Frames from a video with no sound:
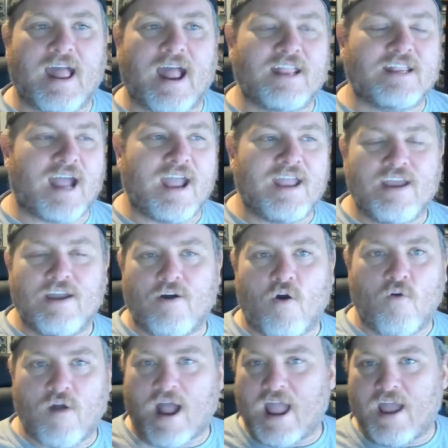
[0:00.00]
I
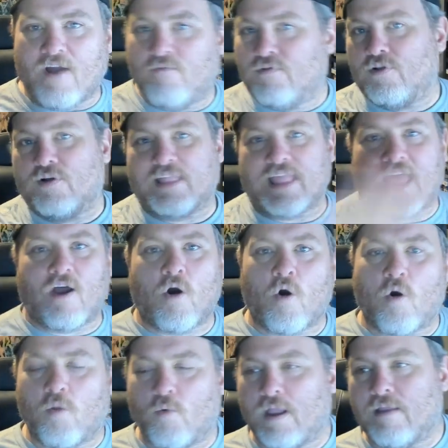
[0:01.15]
overlook that all
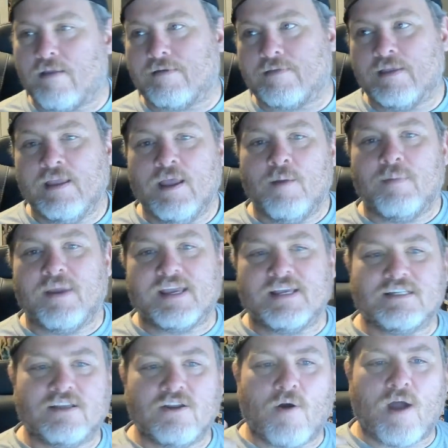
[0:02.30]
the way
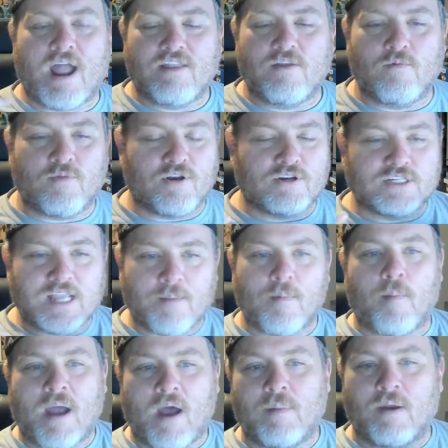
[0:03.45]
because there's something
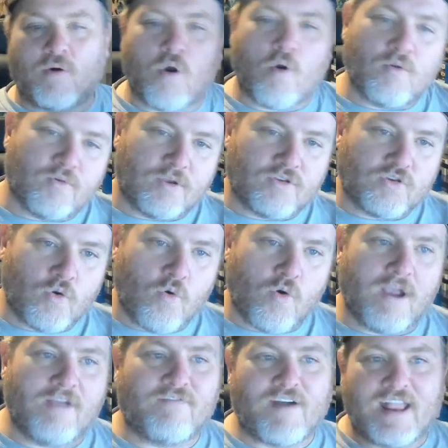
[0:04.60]
about being able to go into a store
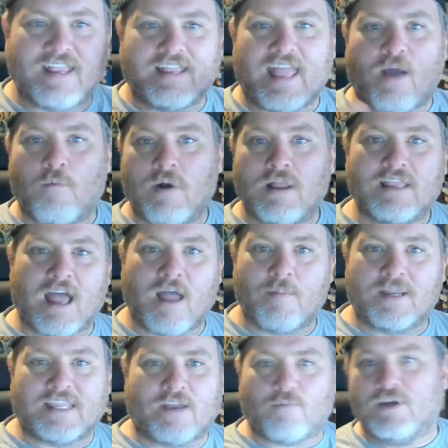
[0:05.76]
and finding that one
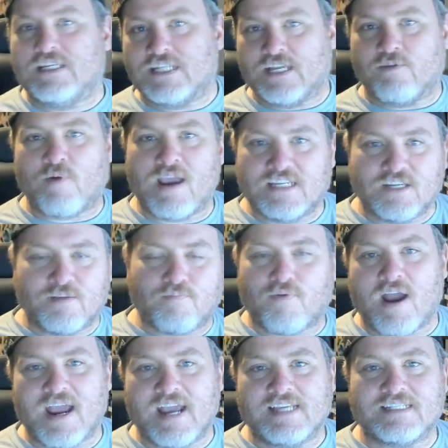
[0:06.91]
comic that recently raised in
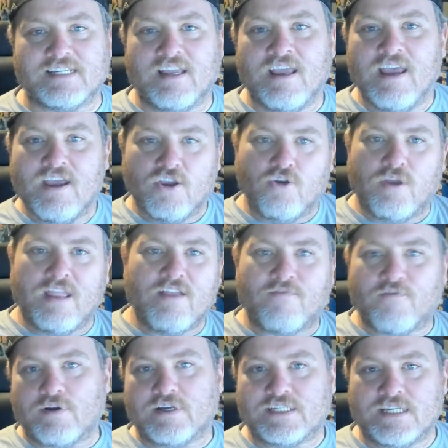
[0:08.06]
price, and you get it
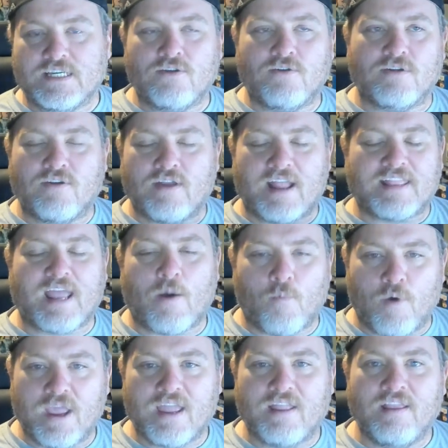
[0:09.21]
for a steal, and you got that
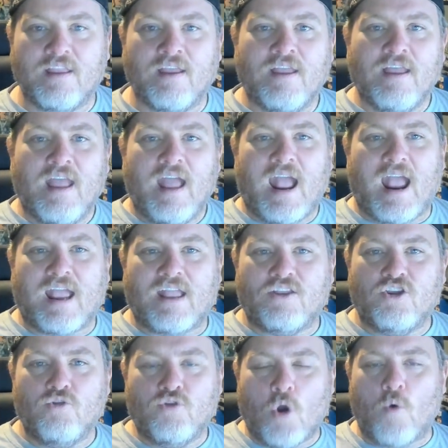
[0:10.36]
win, and
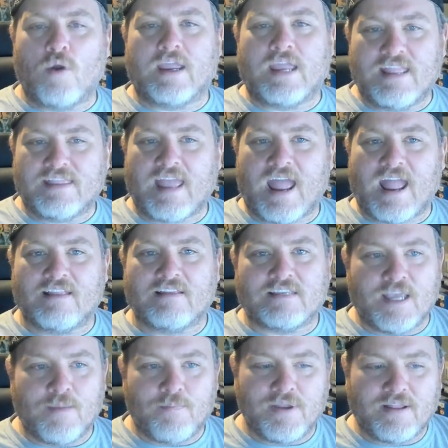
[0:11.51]
you don't get that
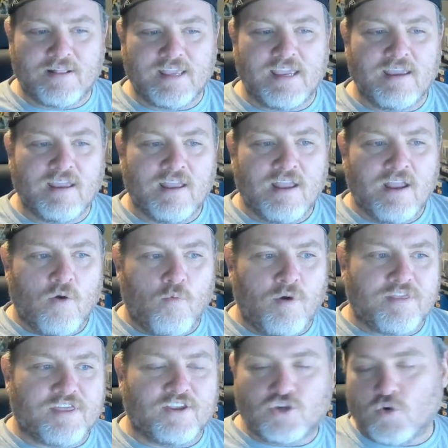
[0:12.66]
typically
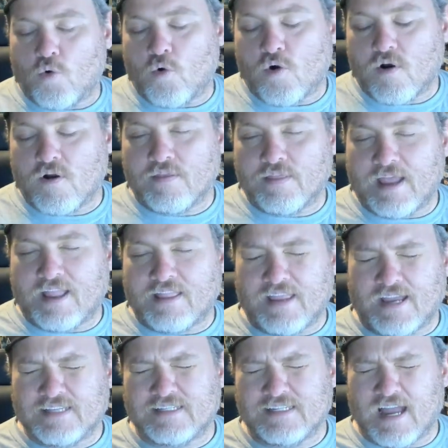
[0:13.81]
with a store that
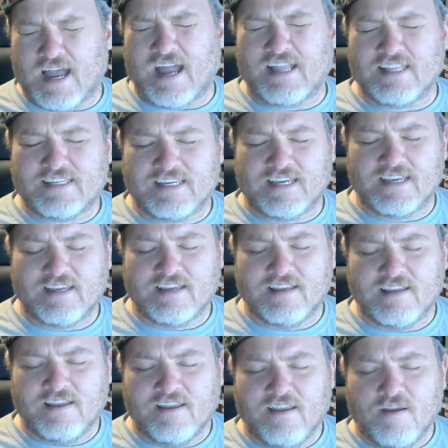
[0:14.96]
does not
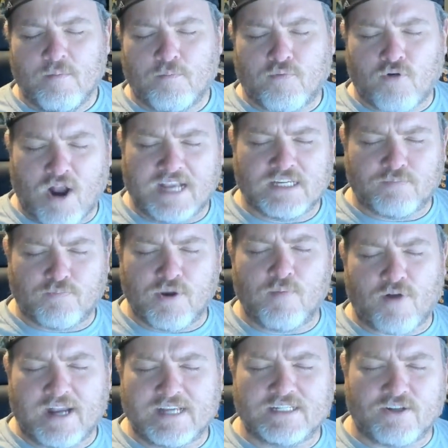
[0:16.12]

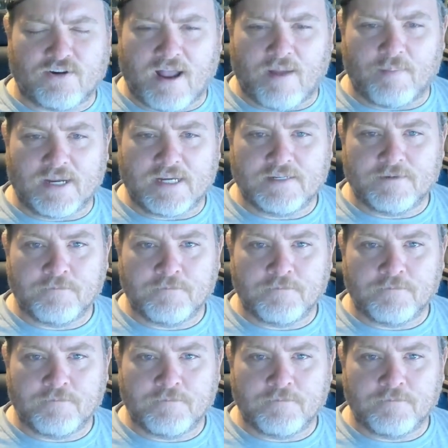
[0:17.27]
pre-price their comics.